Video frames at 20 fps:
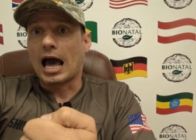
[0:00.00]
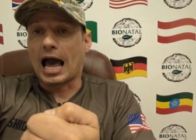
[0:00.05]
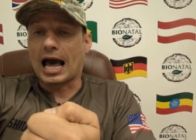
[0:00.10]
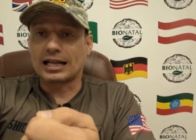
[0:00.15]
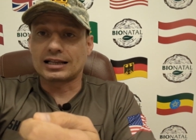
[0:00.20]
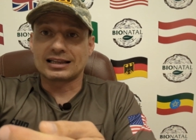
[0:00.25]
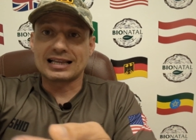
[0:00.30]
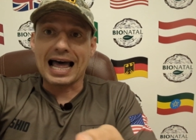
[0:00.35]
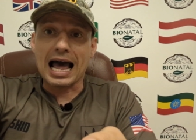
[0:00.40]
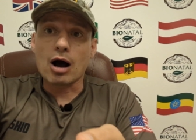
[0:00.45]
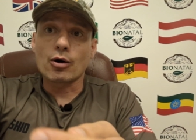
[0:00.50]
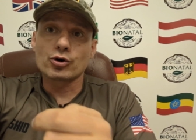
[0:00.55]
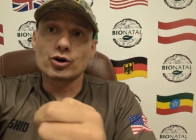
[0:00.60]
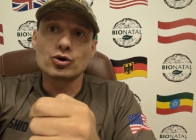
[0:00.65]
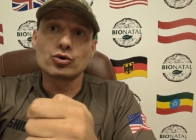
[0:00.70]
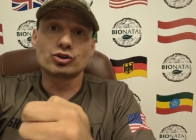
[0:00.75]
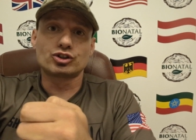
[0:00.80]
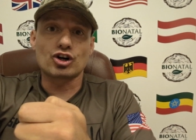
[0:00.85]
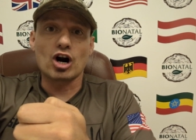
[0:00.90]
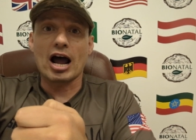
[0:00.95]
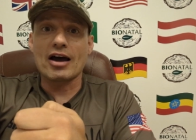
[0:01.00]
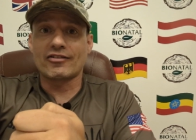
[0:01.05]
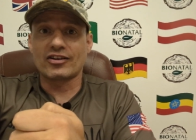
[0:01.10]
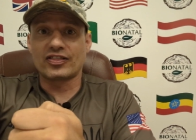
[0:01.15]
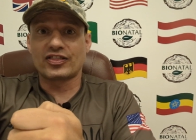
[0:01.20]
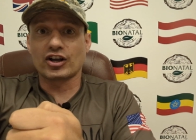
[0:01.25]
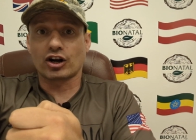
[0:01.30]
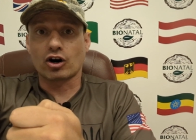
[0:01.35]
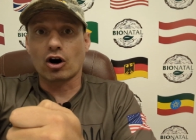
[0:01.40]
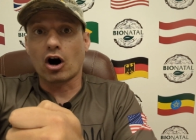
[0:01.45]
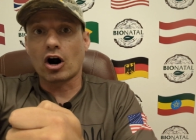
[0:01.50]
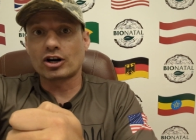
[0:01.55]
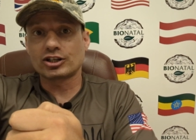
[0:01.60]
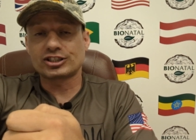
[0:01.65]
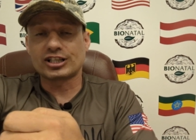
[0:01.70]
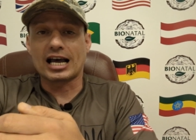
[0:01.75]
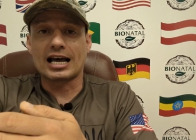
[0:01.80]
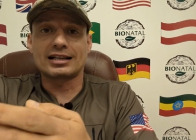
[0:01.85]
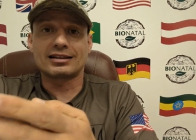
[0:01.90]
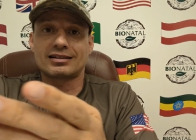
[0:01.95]
and now you driving the
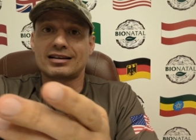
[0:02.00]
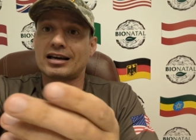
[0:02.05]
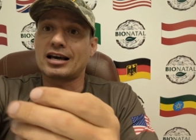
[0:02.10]
cars and